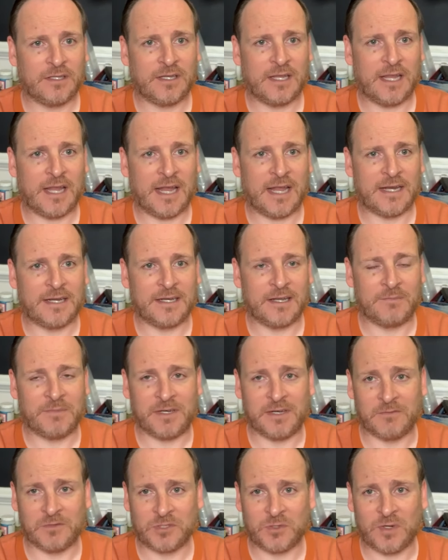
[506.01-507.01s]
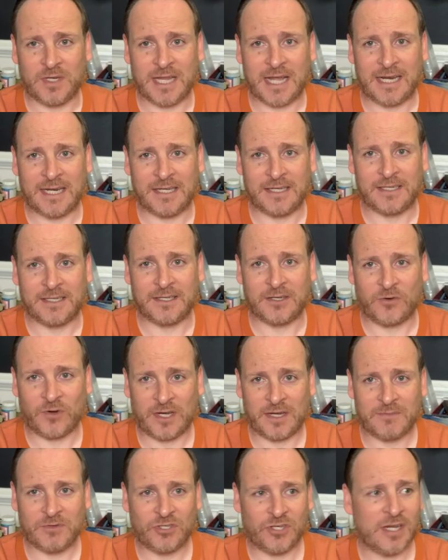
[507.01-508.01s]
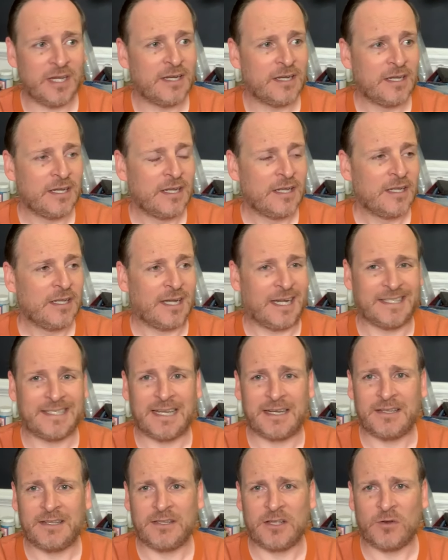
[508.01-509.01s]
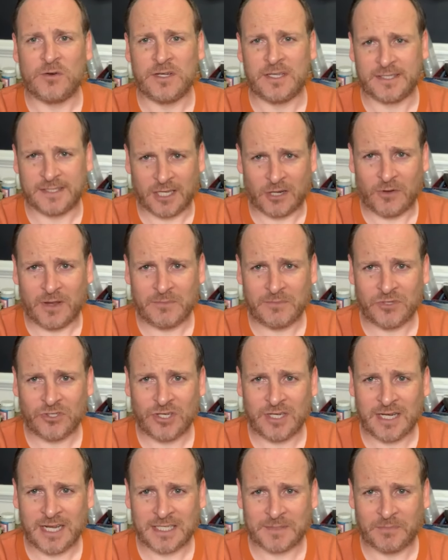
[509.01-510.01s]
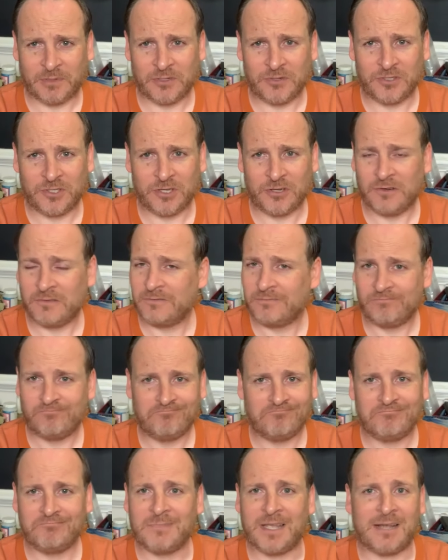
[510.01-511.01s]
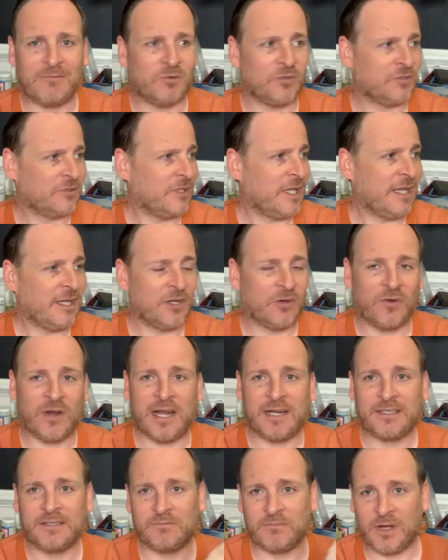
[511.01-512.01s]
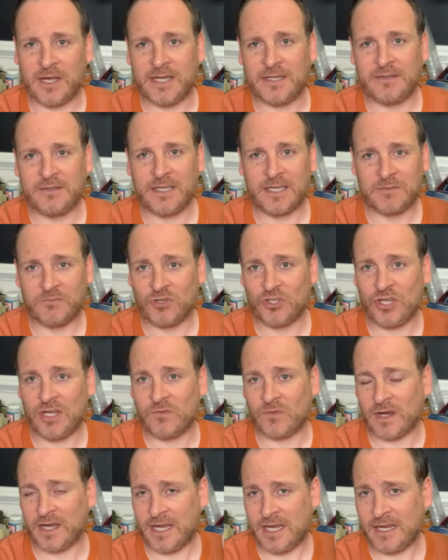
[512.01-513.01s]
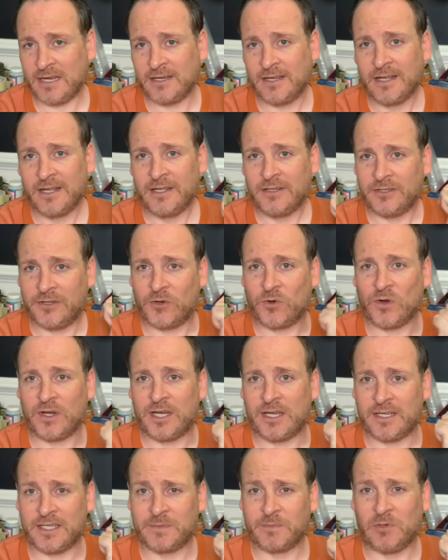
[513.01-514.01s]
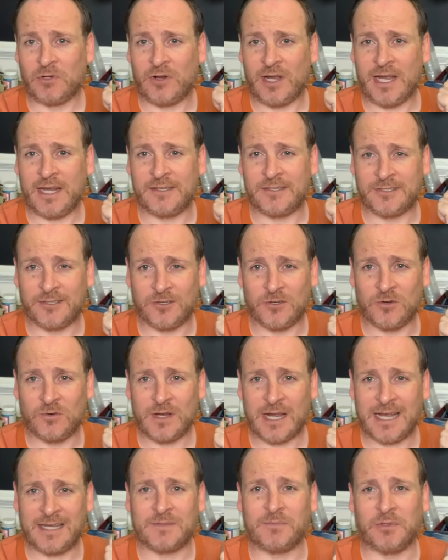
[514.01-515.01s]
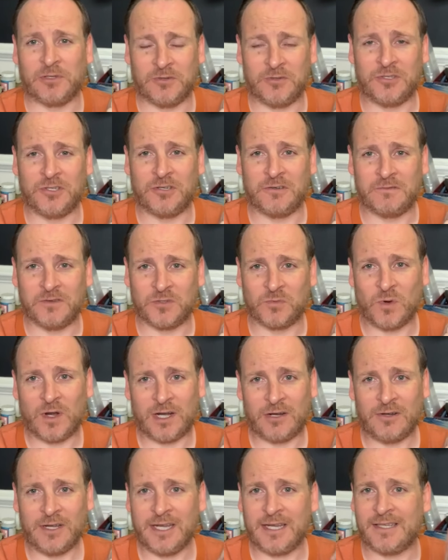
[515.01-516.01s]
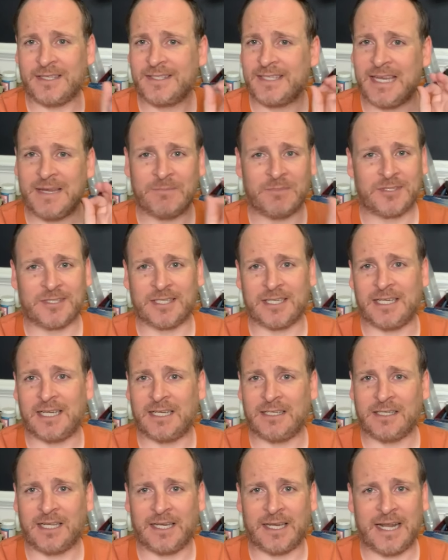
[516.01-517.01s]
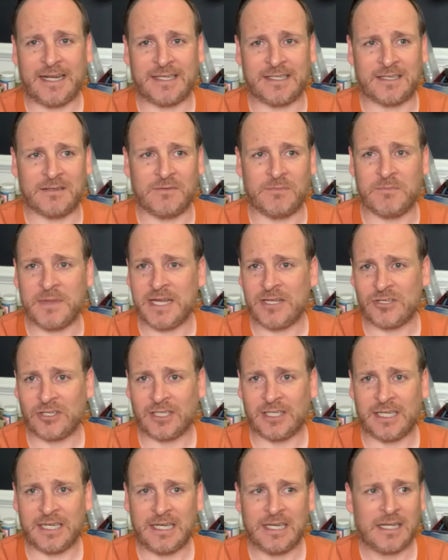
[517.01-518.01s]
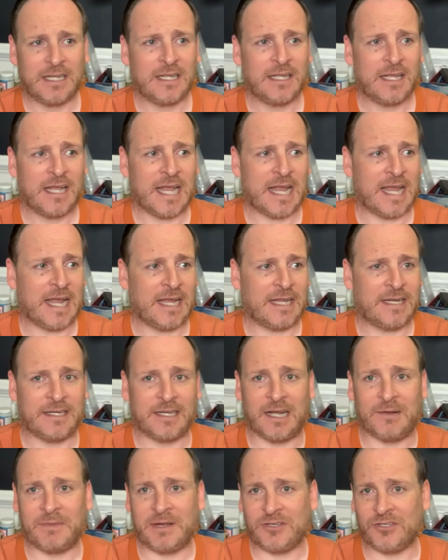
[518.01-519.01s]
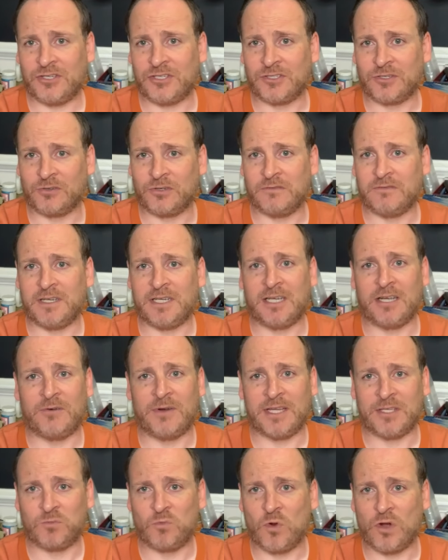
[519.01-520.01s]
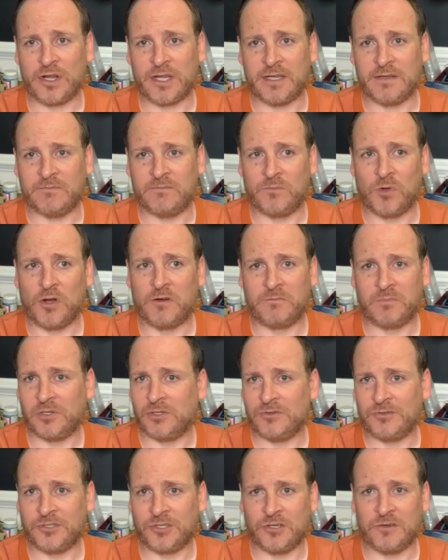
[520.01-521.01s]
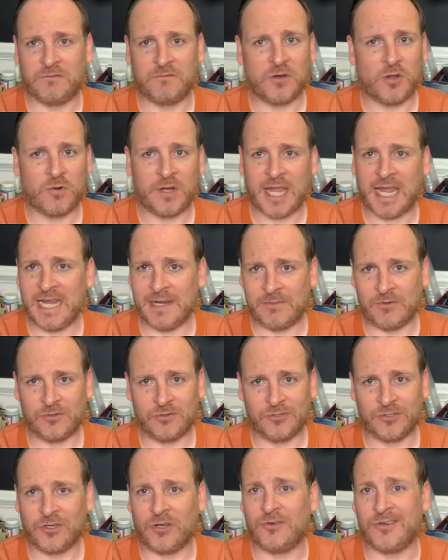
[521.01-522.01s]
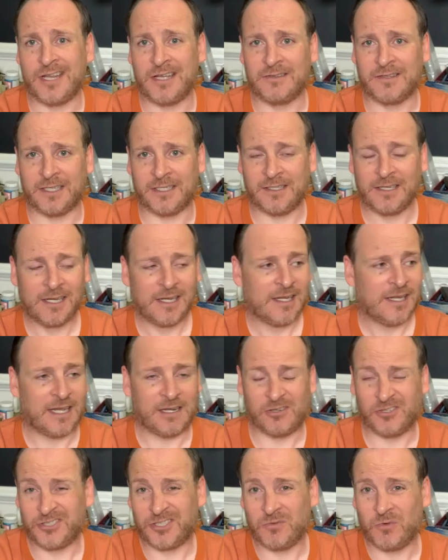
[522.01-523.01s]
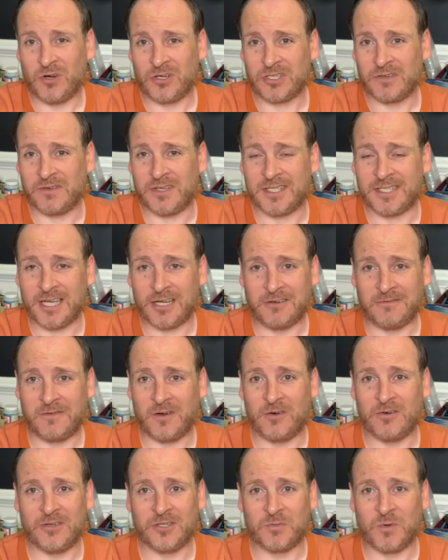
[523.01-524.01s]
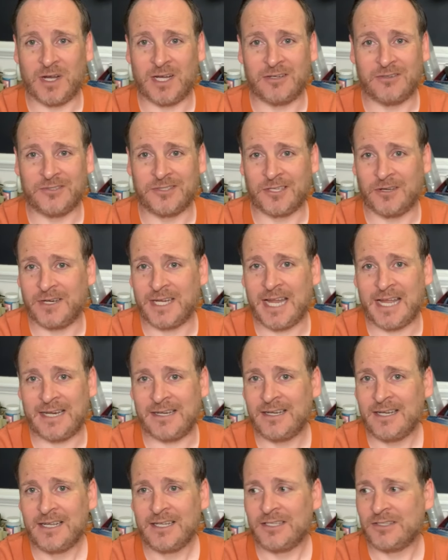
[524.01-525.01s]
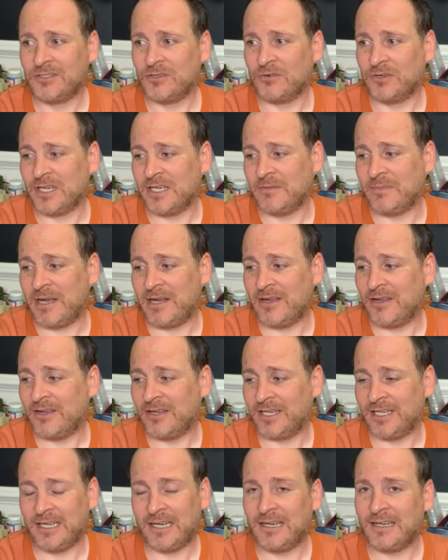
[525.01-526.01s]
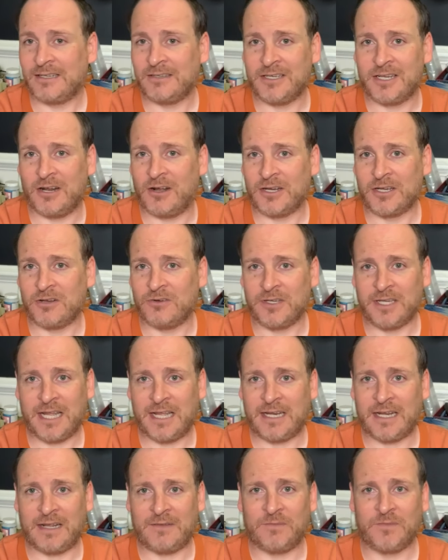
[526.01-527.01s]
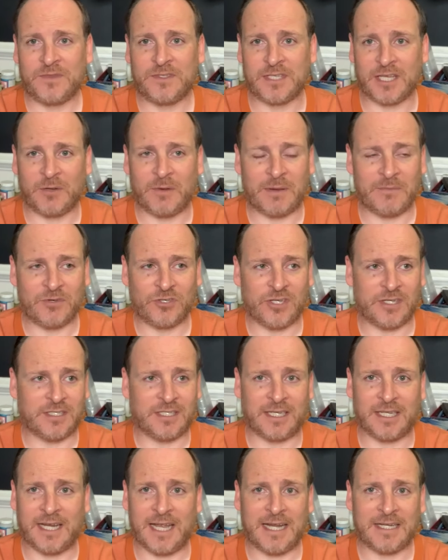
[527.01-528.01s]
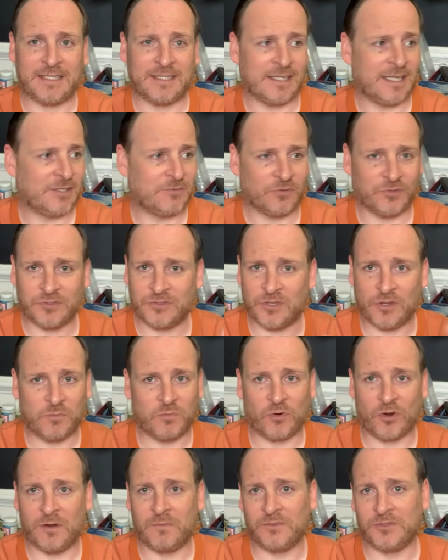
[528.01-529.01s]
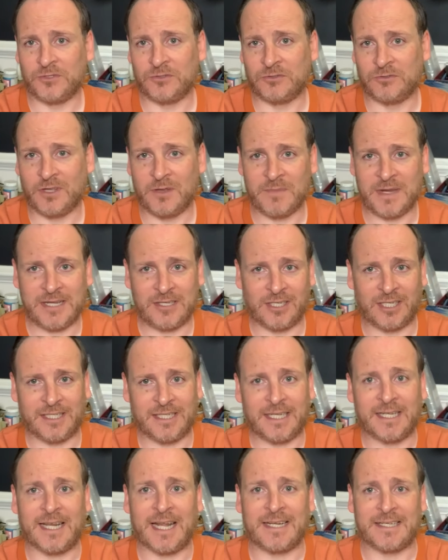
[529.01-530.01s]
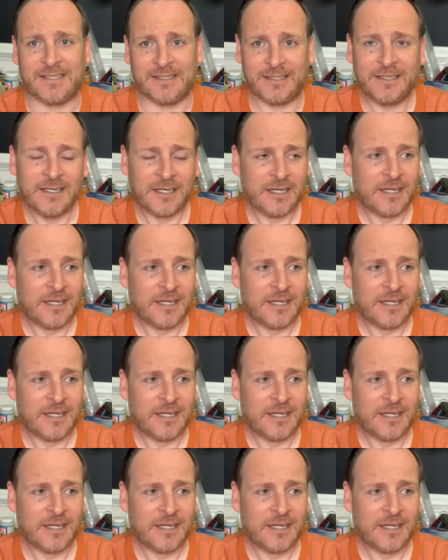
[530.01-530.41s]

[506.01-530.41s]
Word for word: and um, difference between that and the Cricut machine. I said only Silhouette machine has Bluetooth. That wasn't incorrect. My This machine right here, the Cricut Explore Air two, has Bluetooth as well. It seamlessly connected immediately, and um, as you saw in the video, it's working off Bluetooth, no cables or nothing, and also works with your cell phone as well. So again, talking about earlier, you know, I couldn't get that Silhouette machine to connect. This was no problem at all, immediately connected.